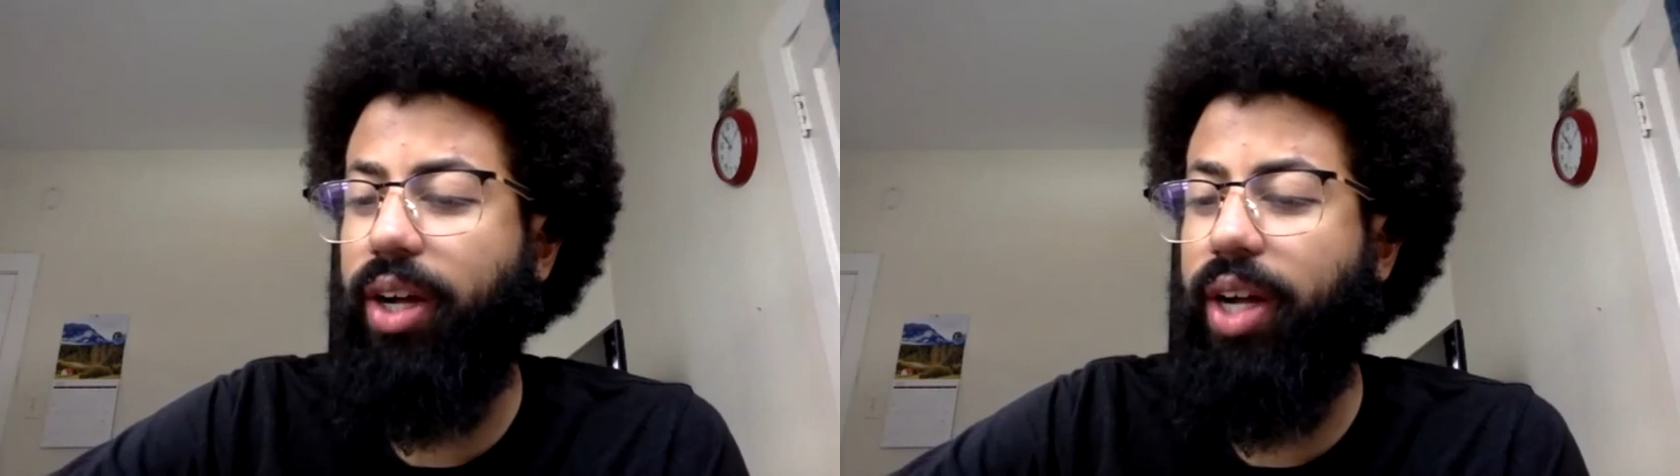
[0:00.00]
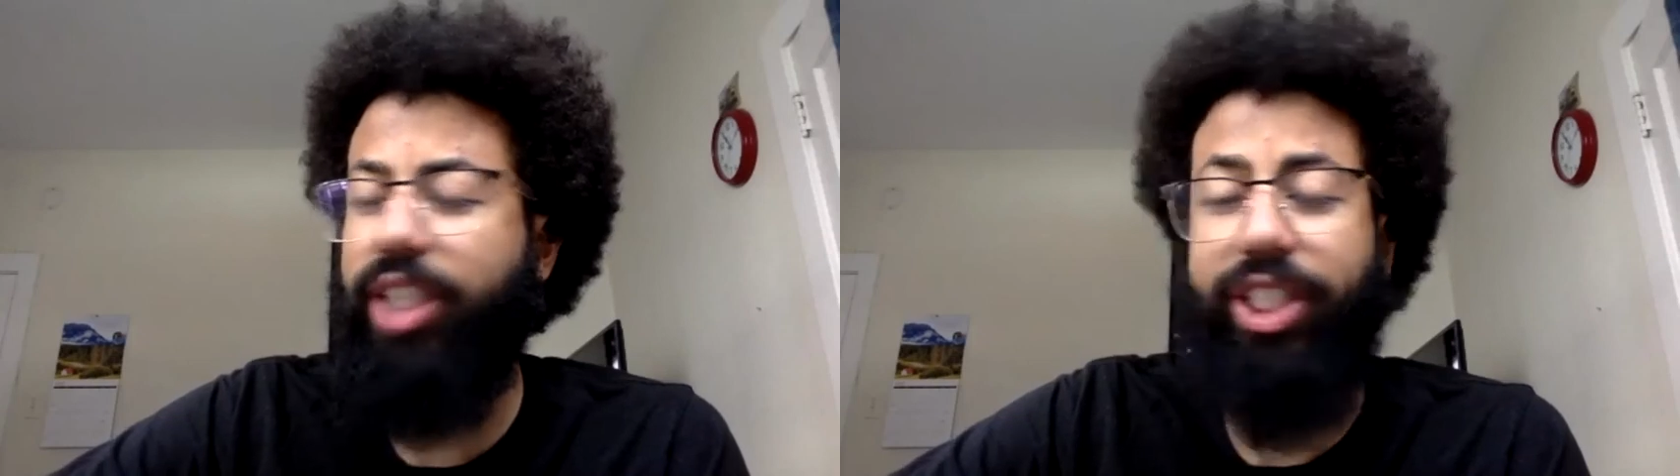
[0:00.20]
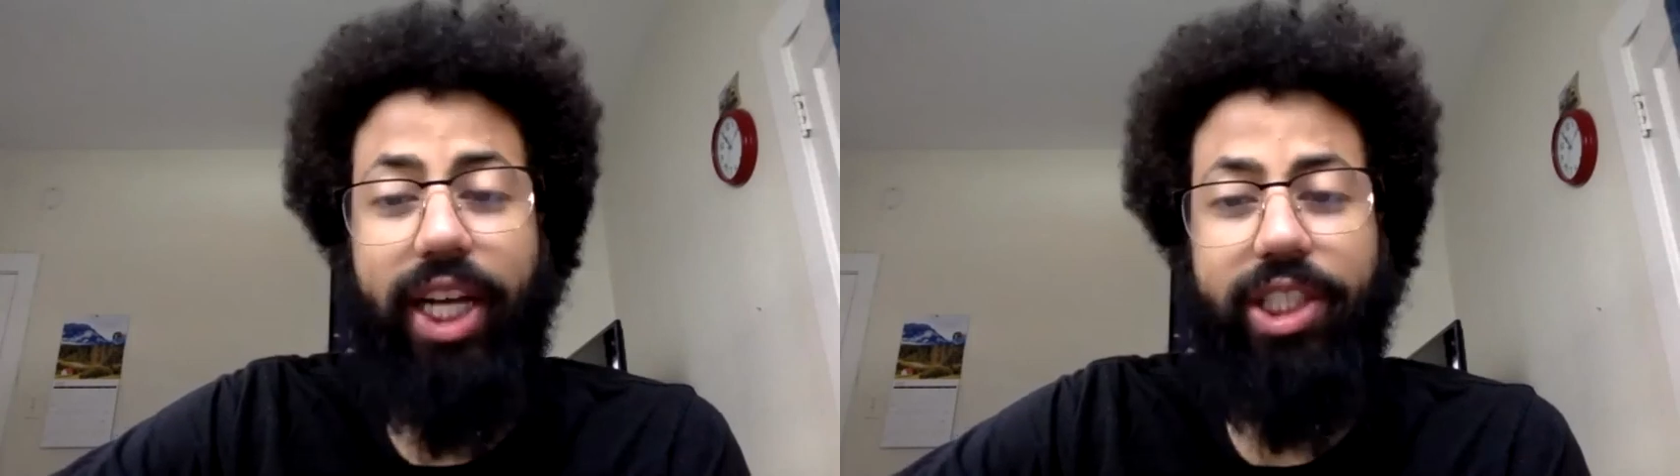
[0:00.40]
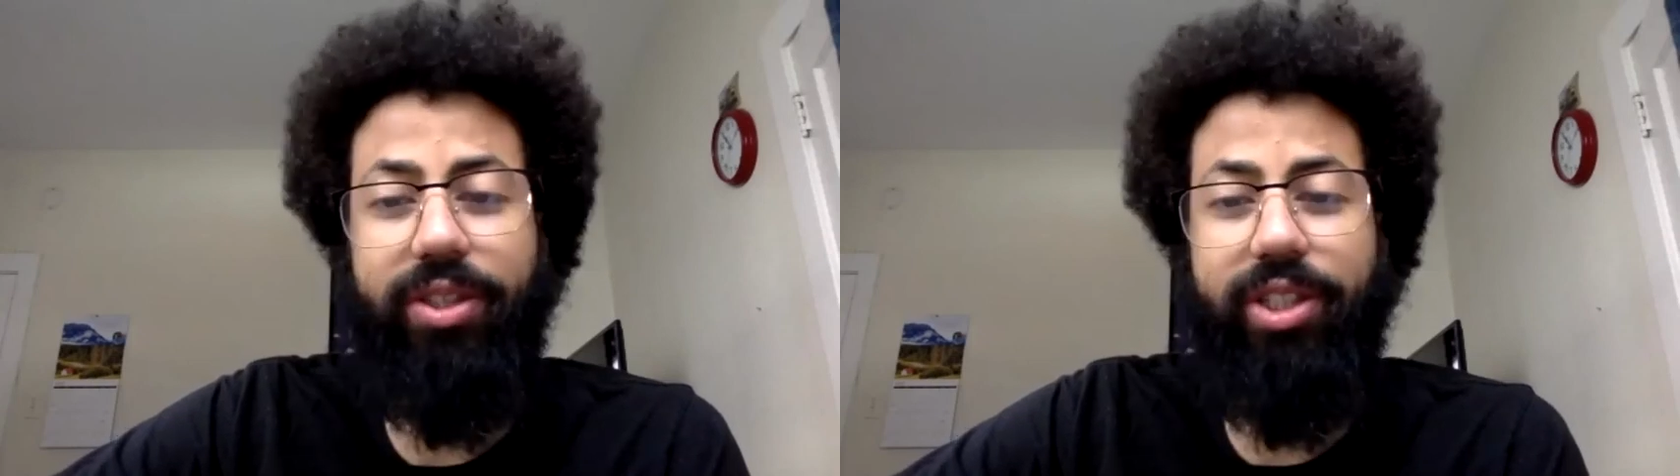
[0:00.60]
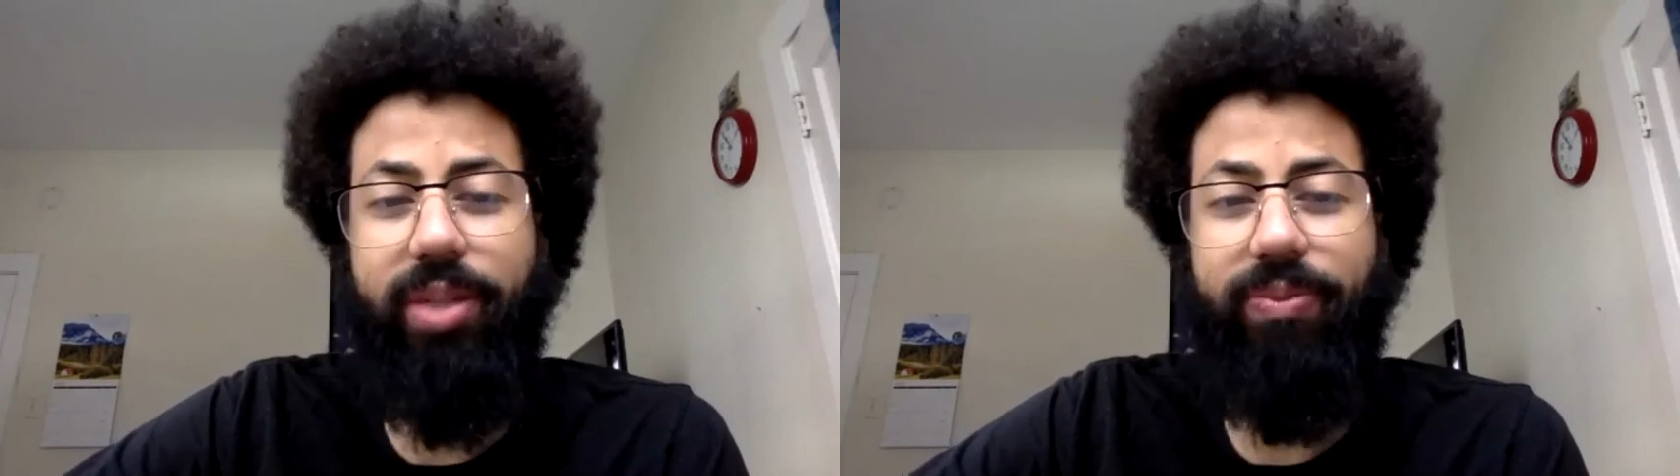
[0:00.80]

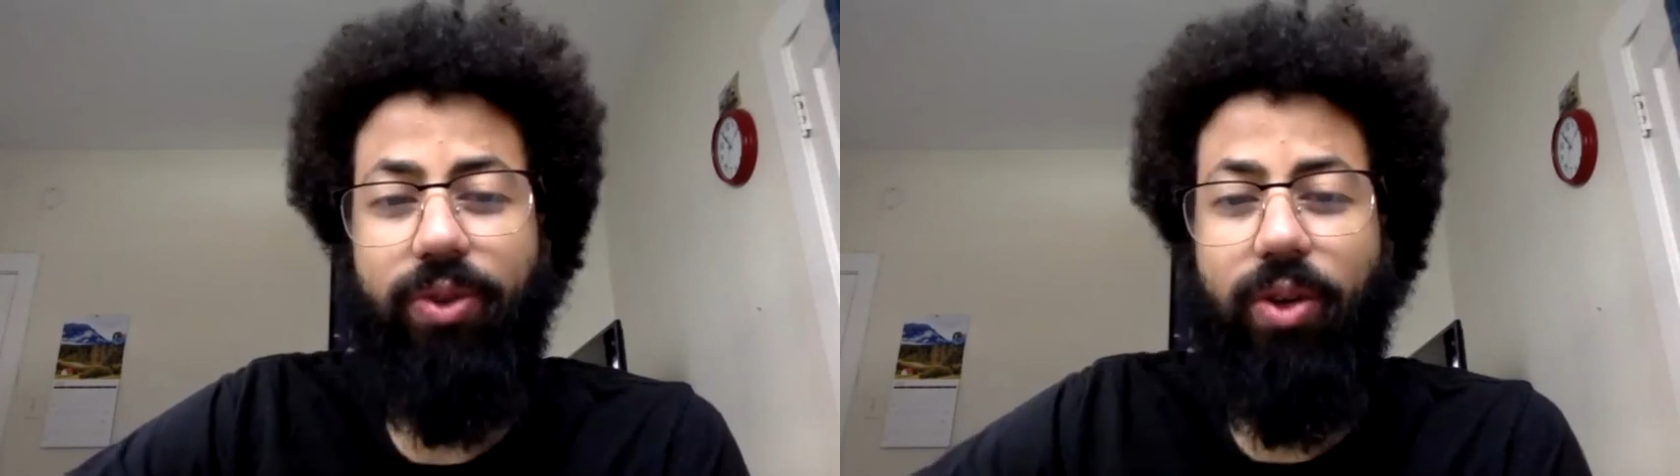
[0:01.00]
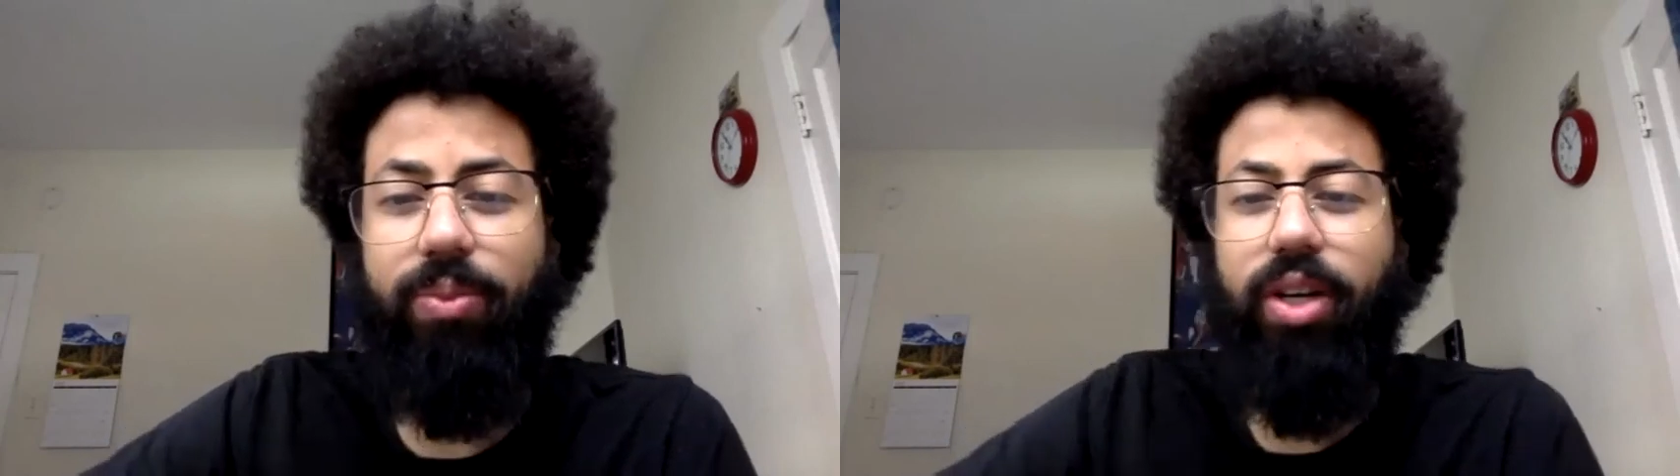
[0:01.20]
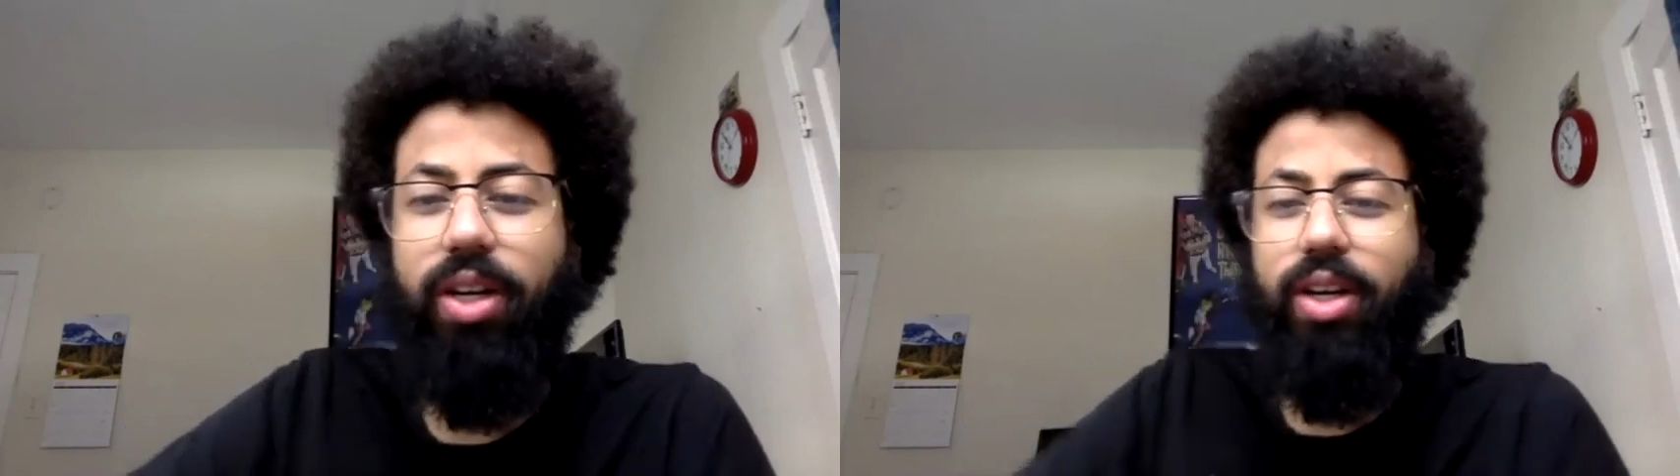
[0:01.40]
educational in some form,